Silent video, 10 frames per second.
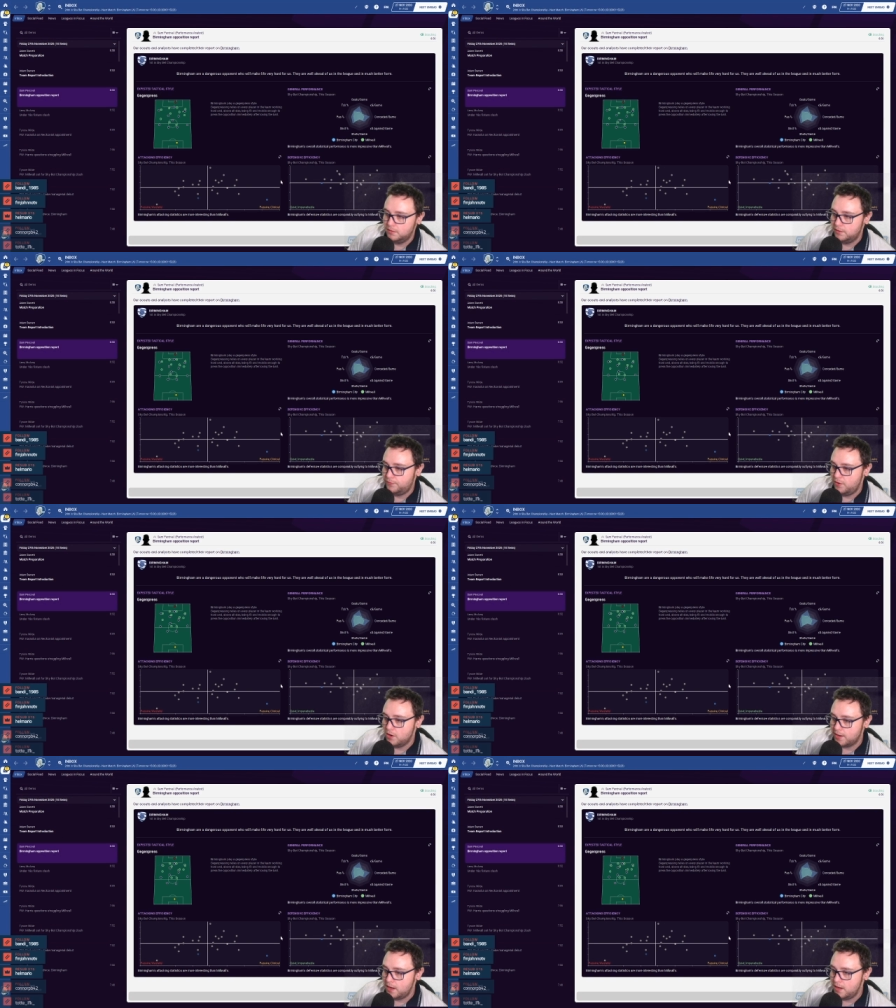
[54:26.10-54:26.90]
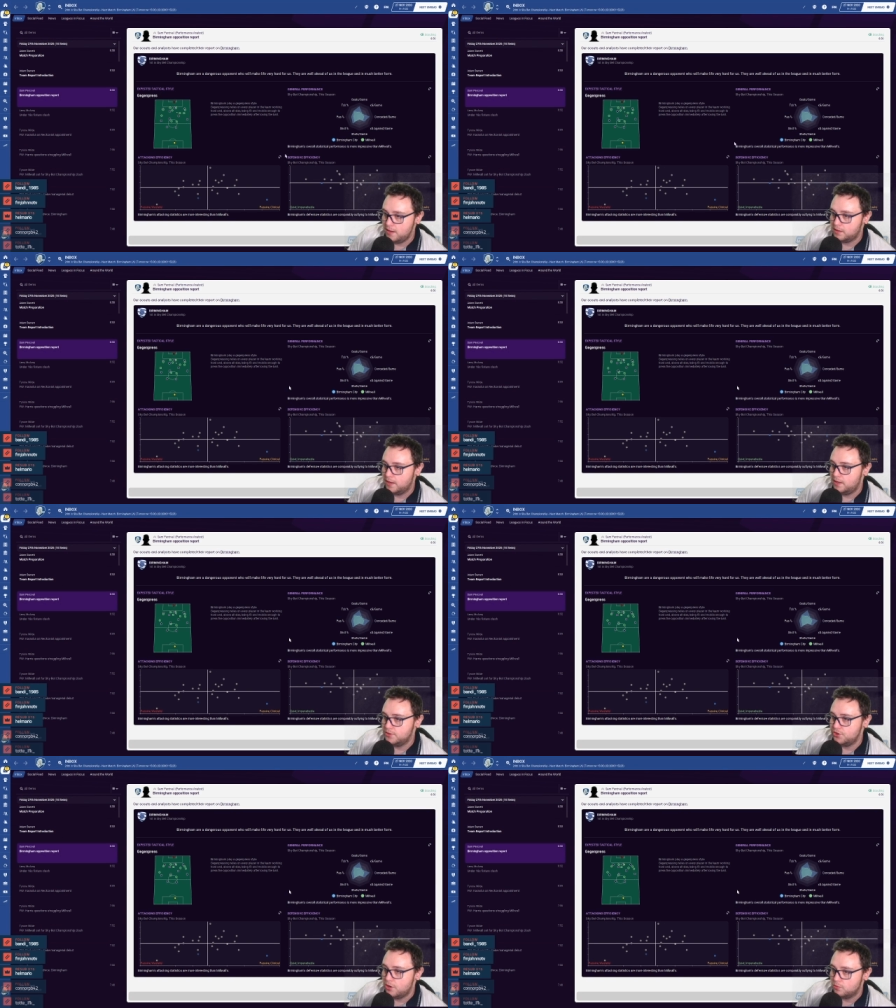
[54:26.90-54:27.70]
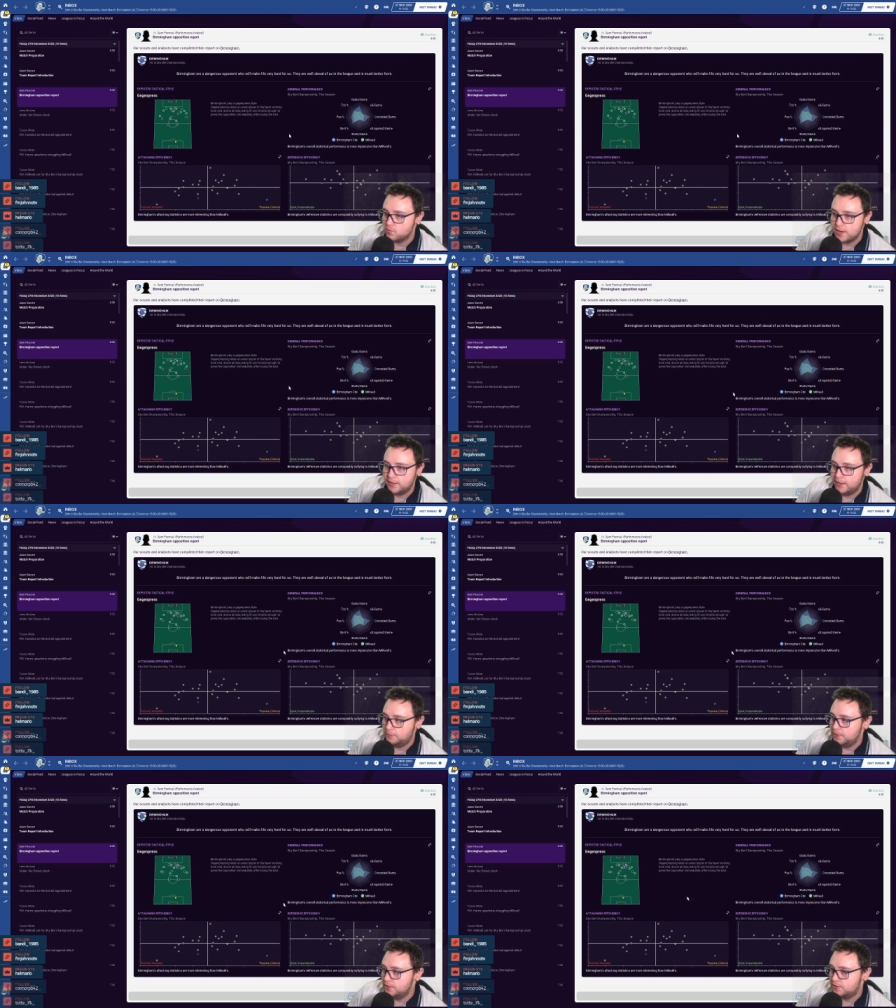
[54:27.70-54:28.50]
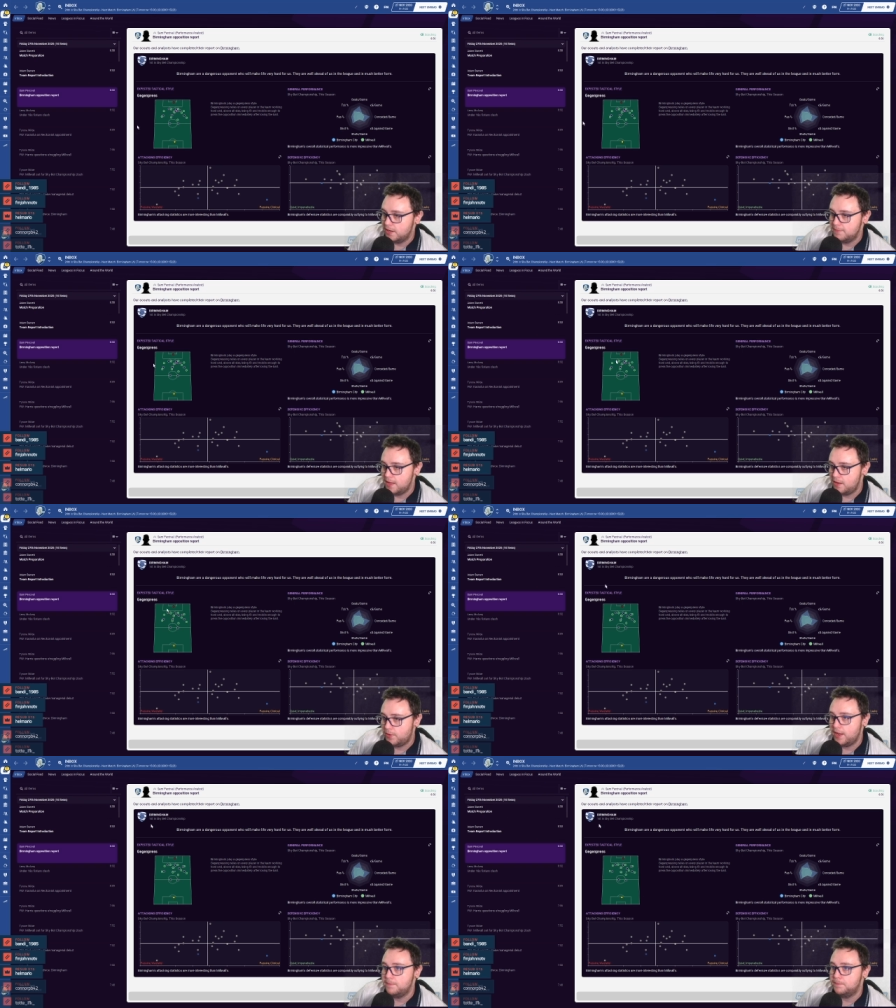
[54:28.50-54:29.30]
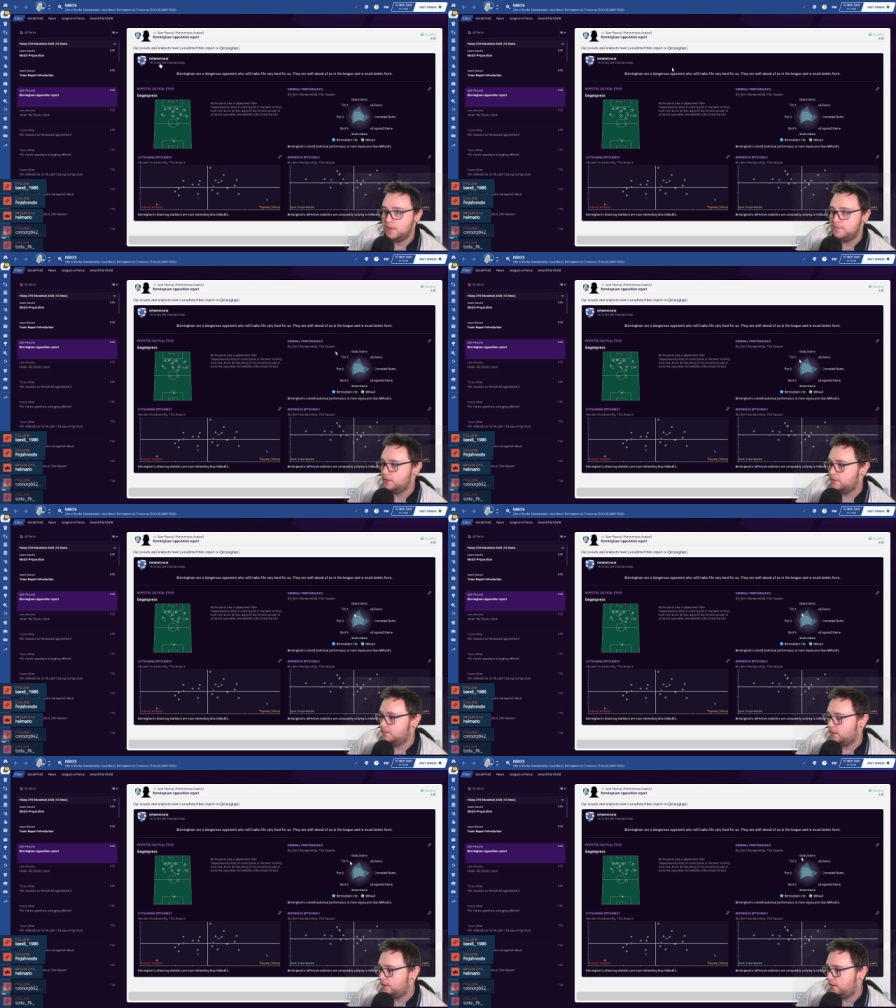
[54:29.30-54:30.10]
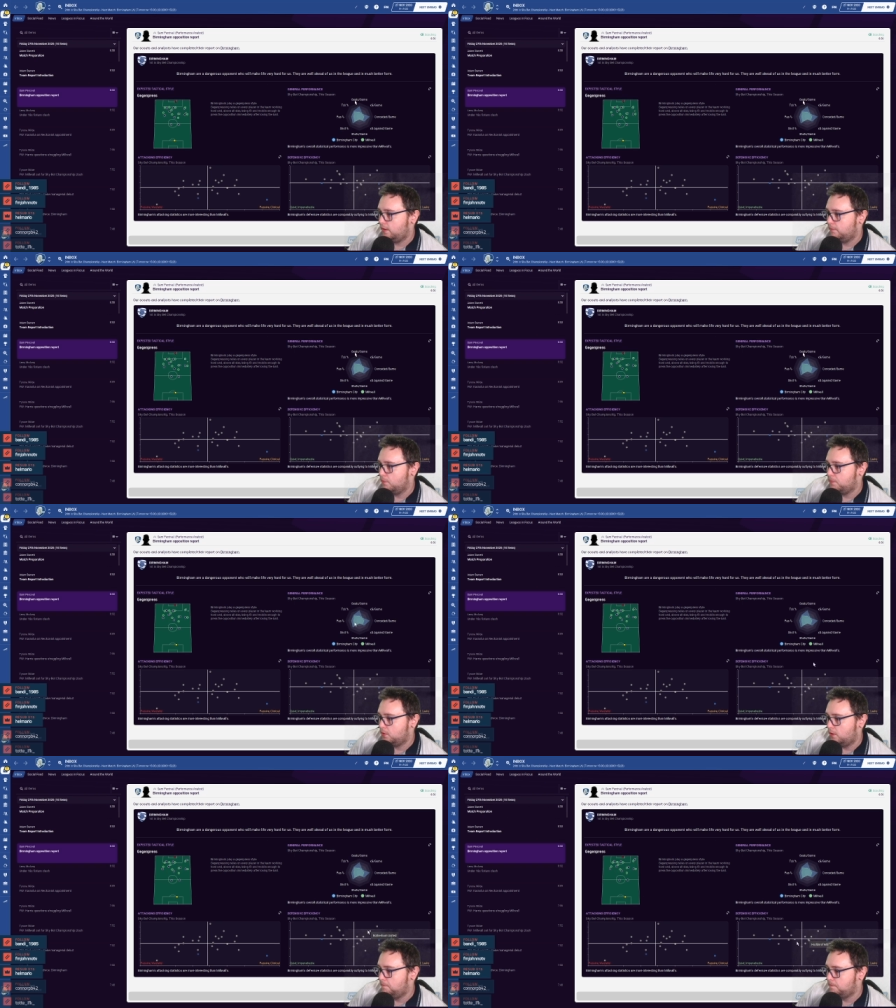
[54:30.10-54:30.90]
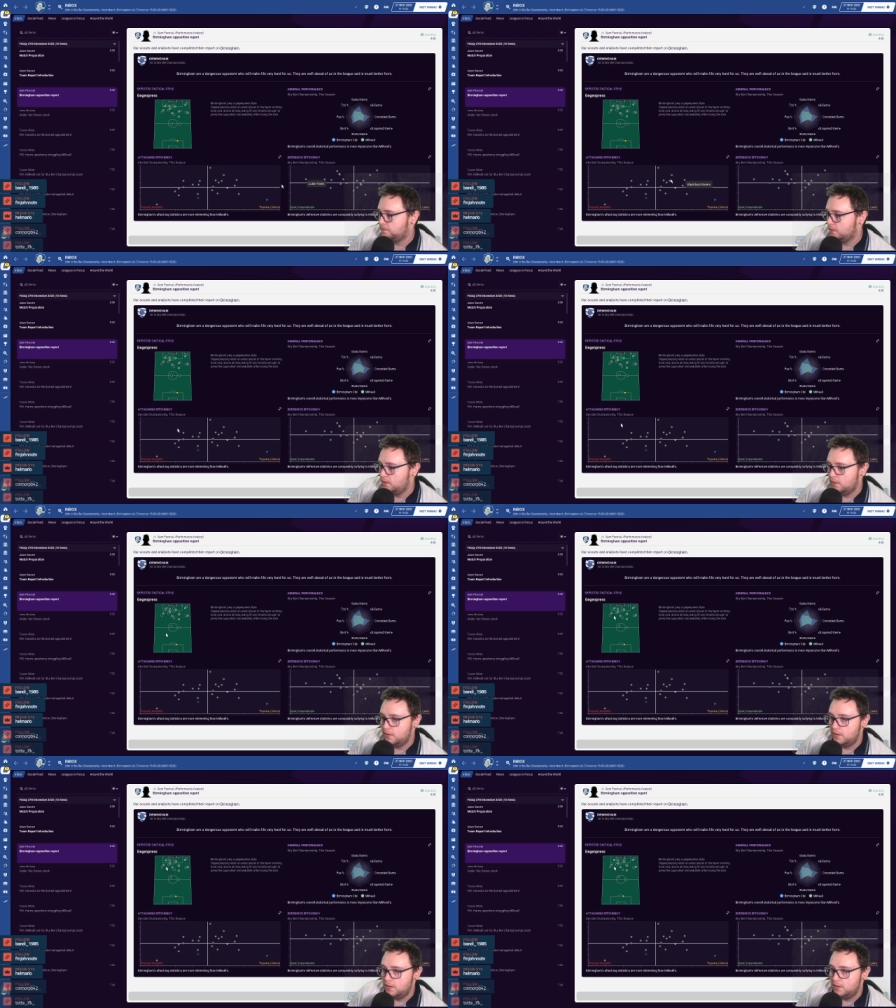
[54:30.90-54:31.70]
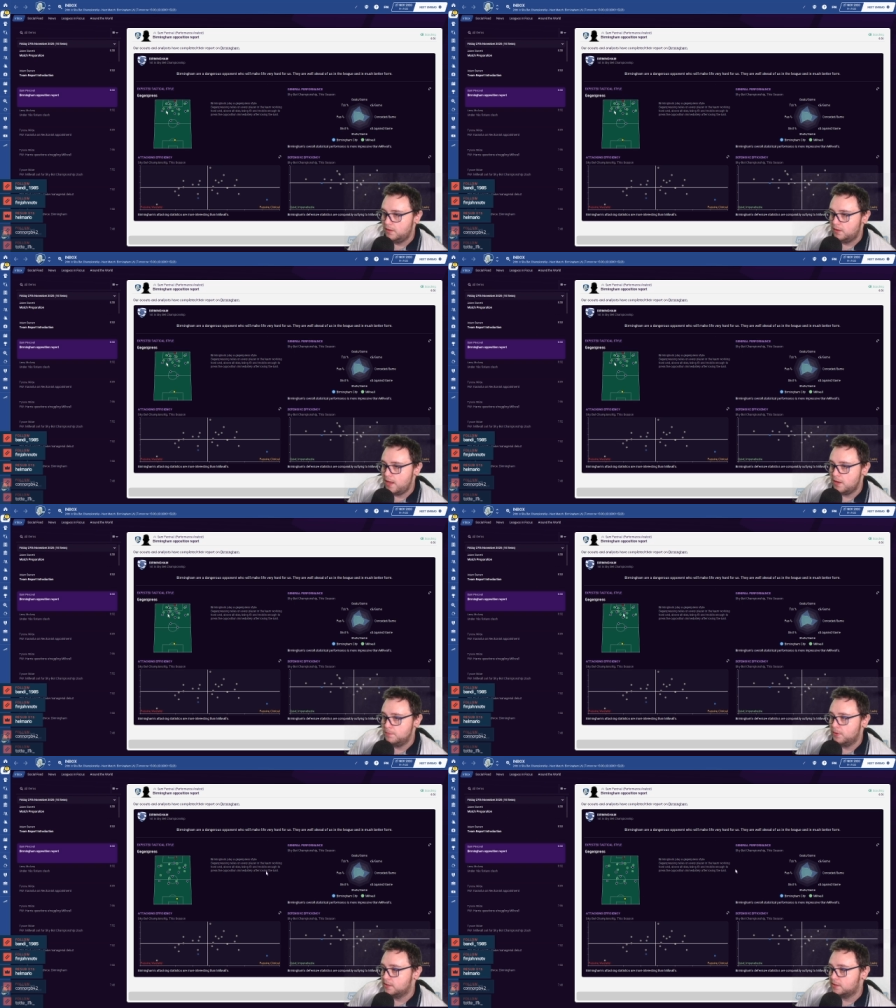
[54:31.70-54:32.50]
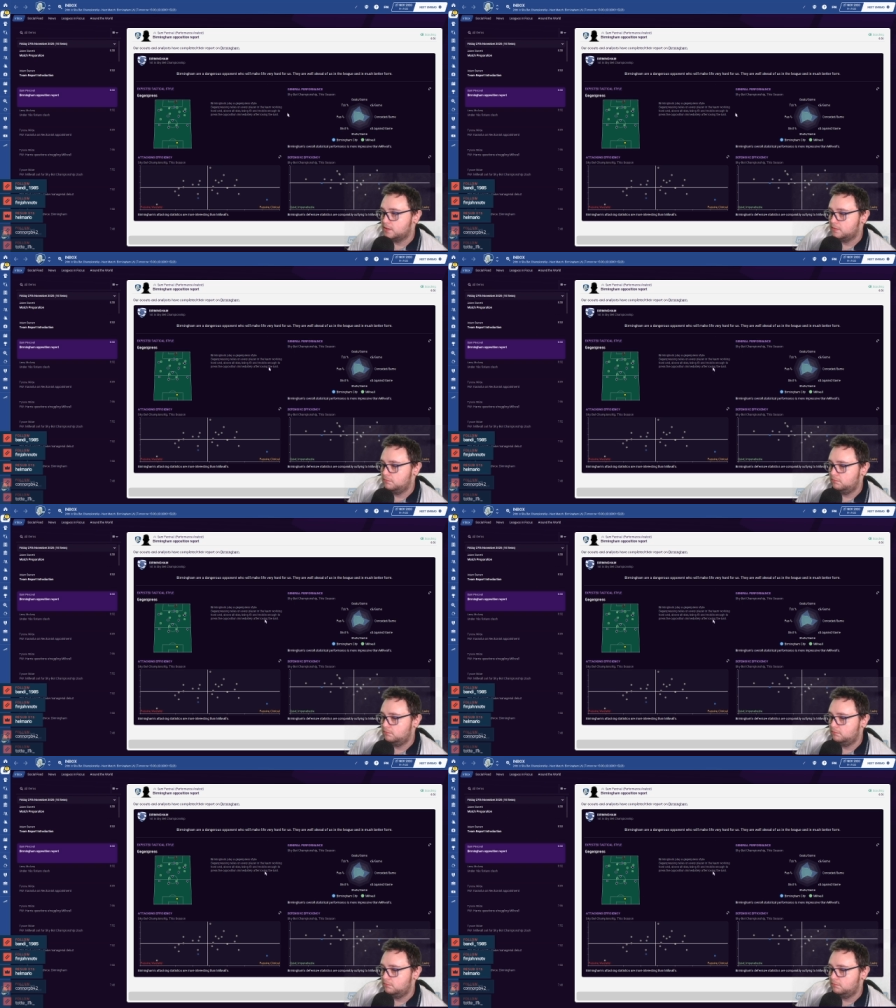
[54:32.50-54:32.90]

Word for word: If you're not getting a yellow card, you're not really helping your team. There, okay. Birmingham report. Gegenpress.